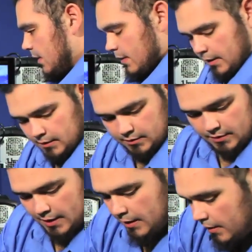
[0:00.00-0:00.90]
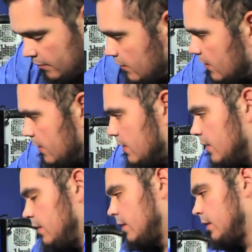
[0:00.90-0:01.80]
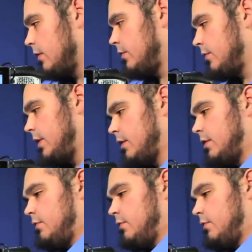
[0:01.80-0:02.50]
And I do have another 300